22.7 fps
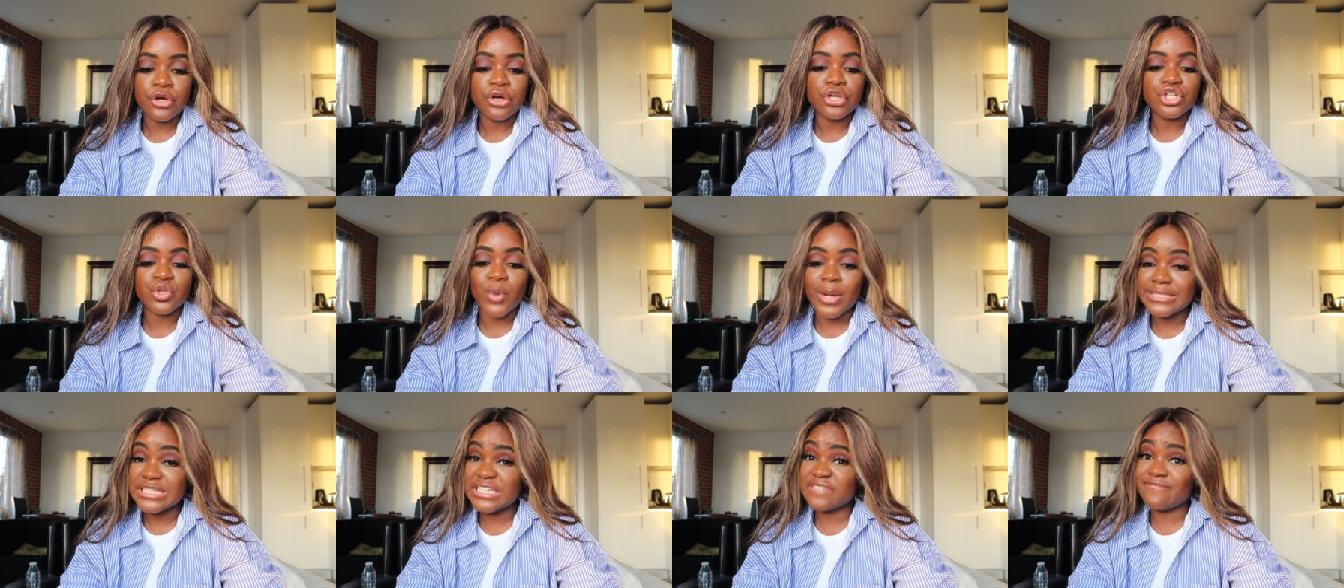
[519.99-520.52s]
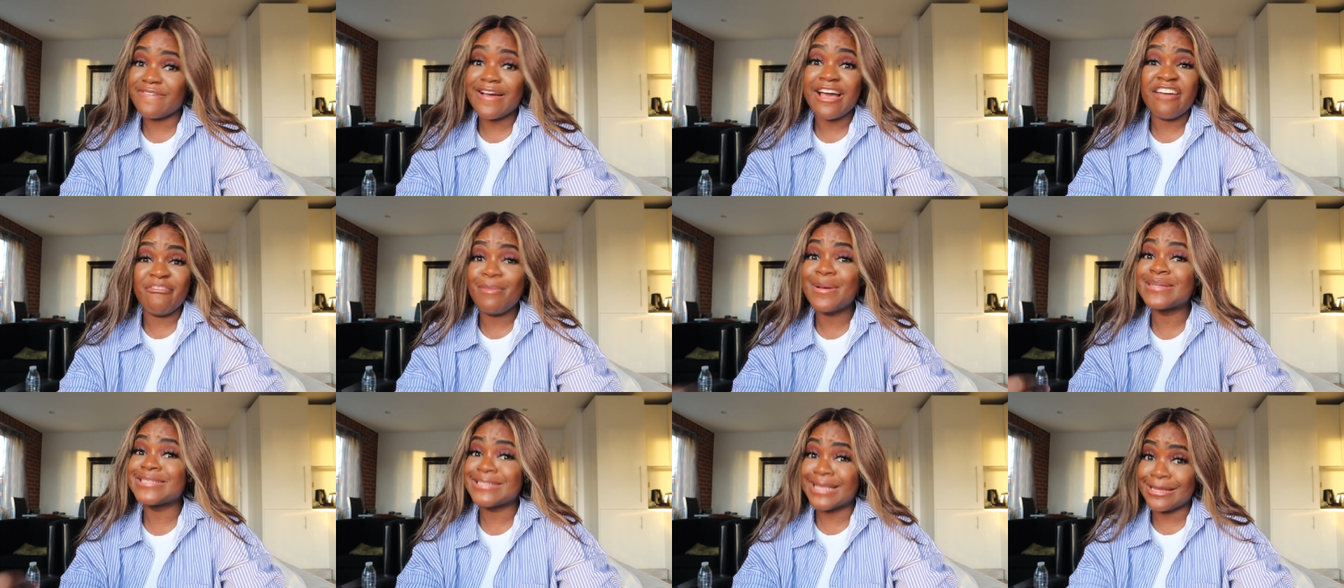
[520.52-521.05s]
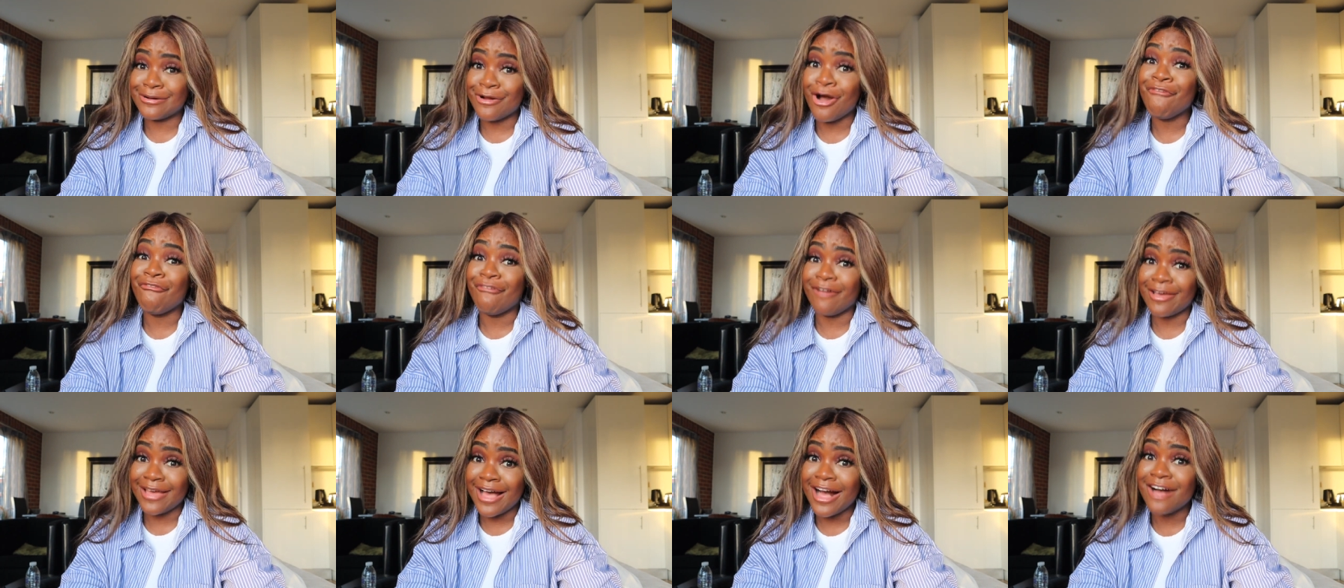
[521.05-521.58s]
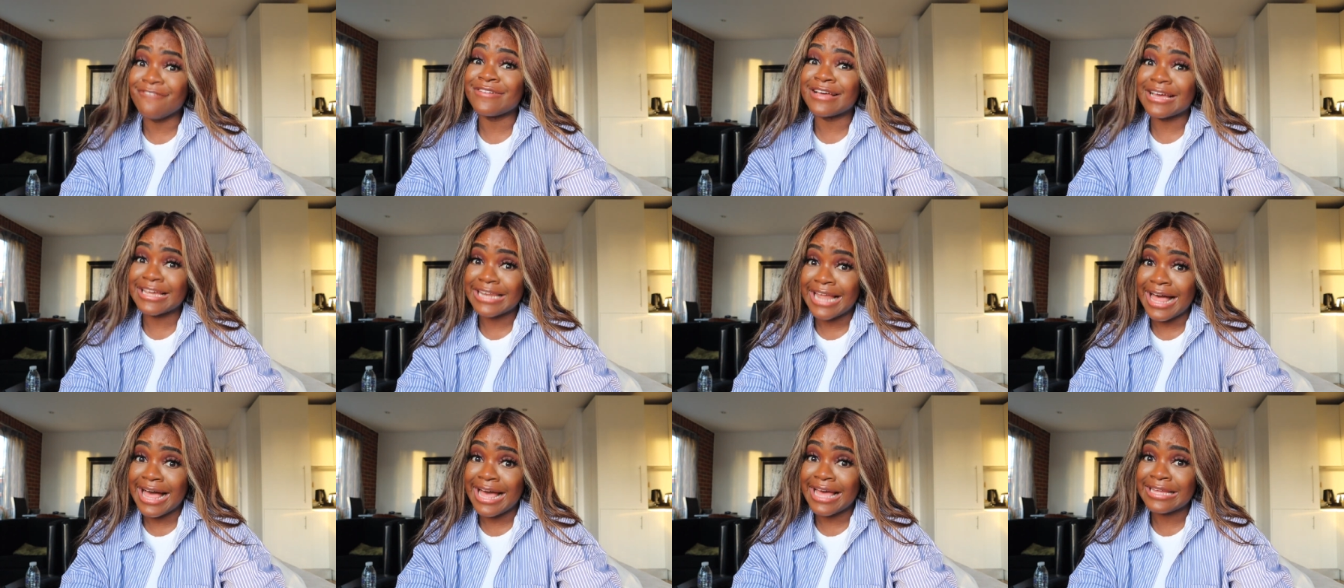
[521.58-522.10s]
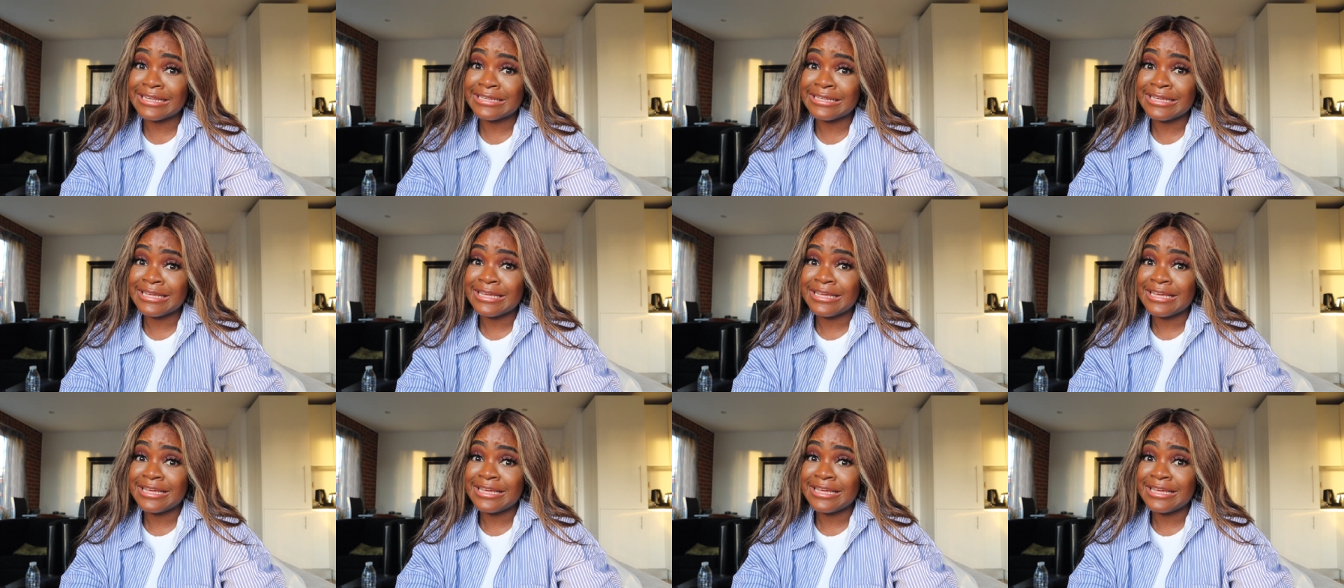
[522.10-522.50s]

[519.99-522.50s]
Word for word: 25% off on Calvin Klein,